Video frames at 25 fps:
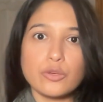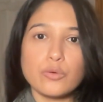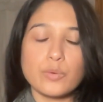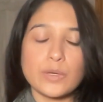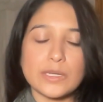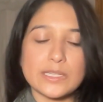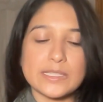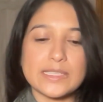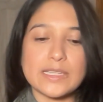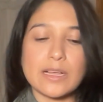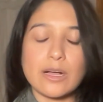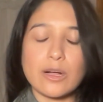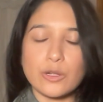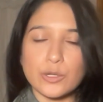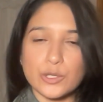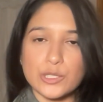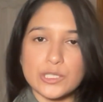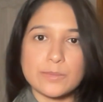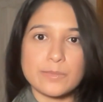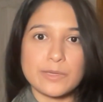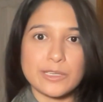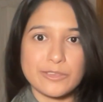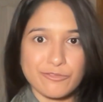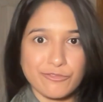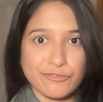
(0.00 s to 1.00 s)
what is the
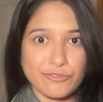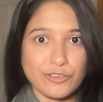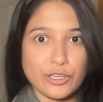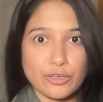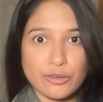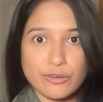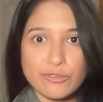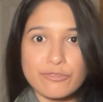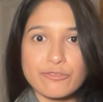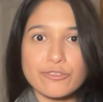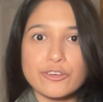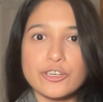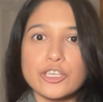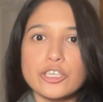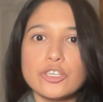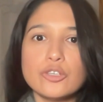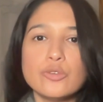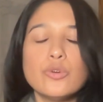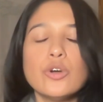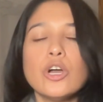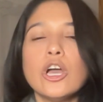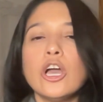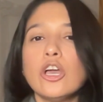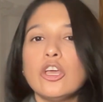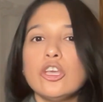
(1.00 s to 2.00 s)
ultimate fear for you,